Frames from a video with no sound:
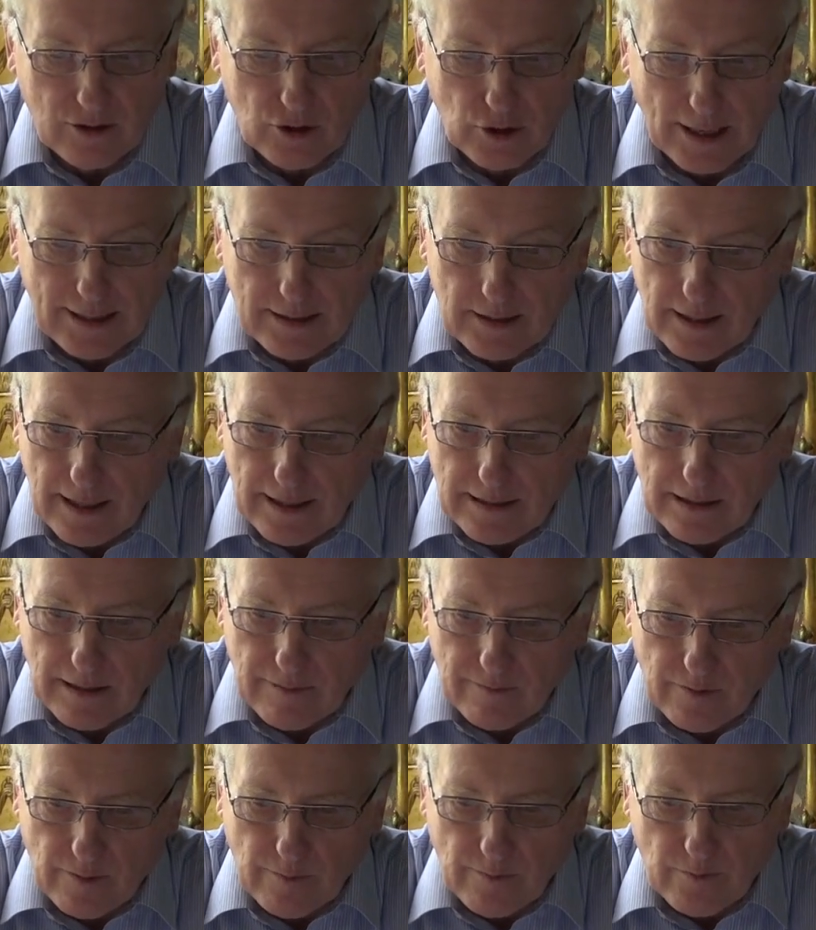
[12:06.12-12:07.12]

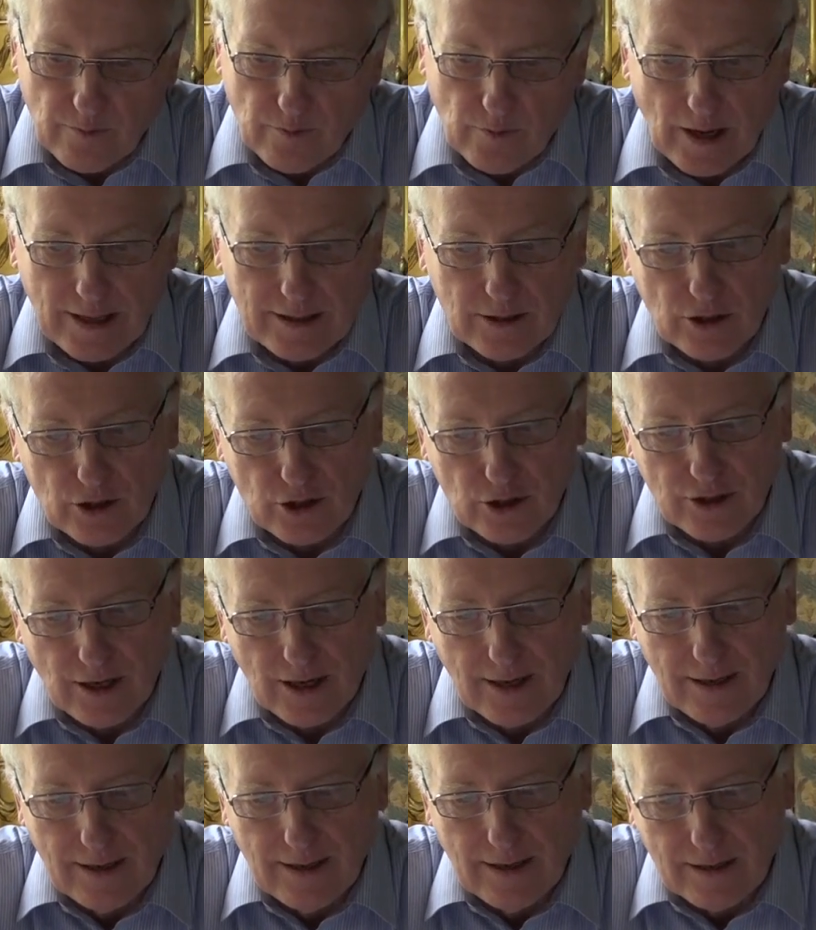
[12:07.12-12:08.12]
translating from French
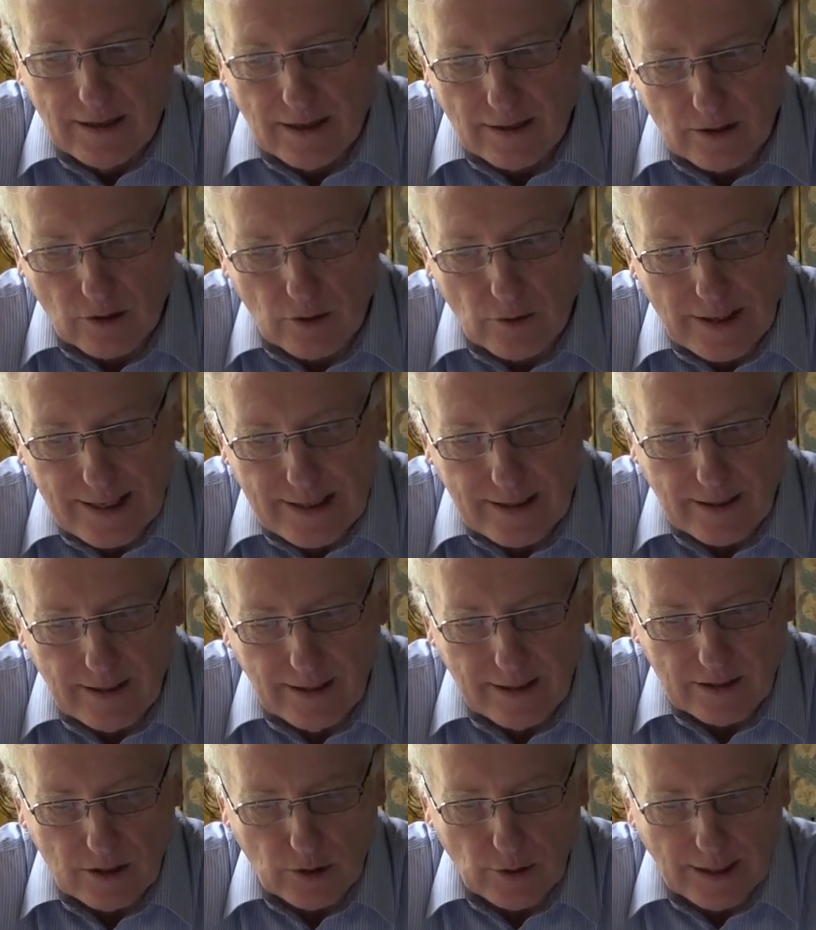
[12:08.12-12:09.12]
and
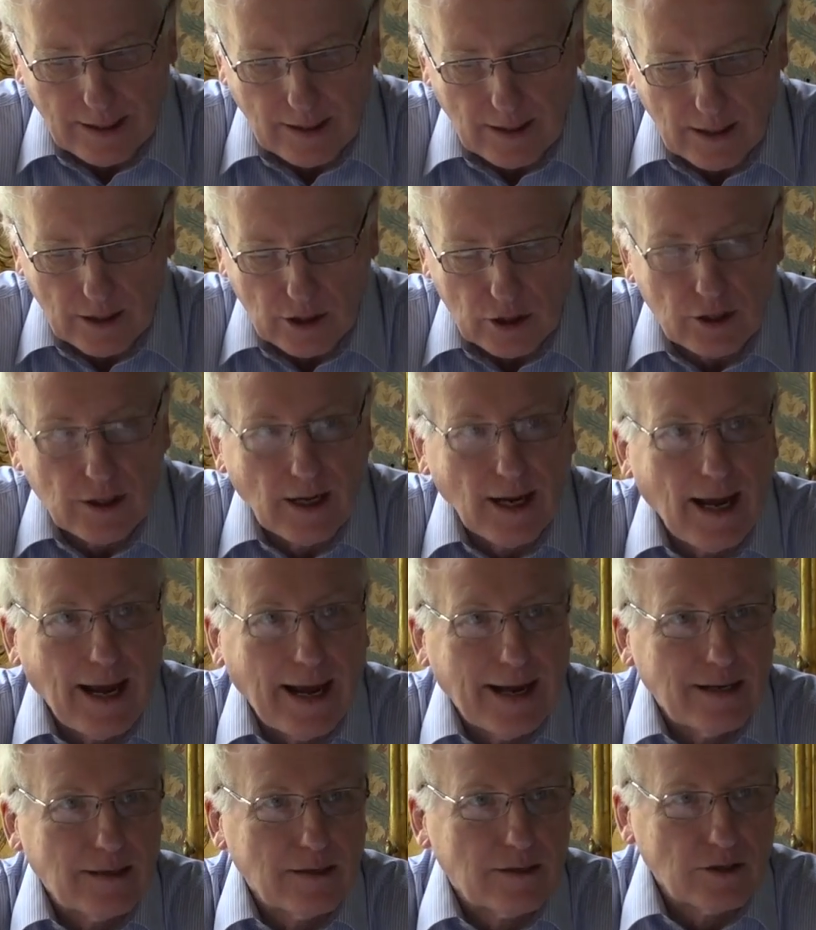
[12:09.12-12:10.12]
Greek into English,
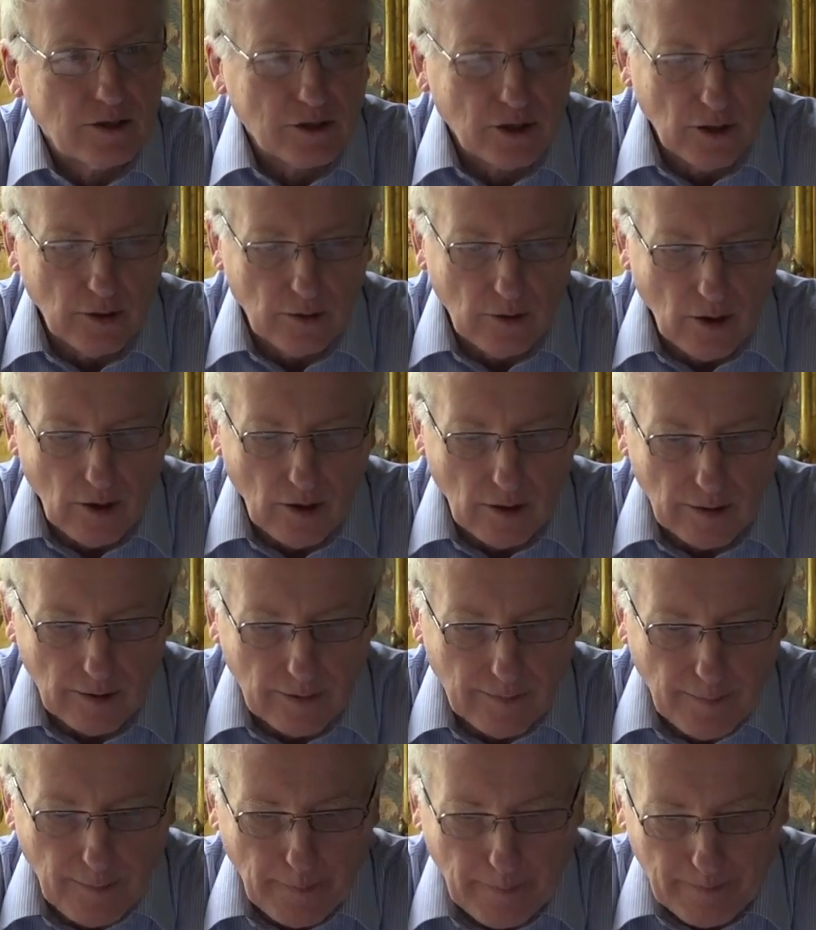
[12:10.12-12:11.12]
and so on.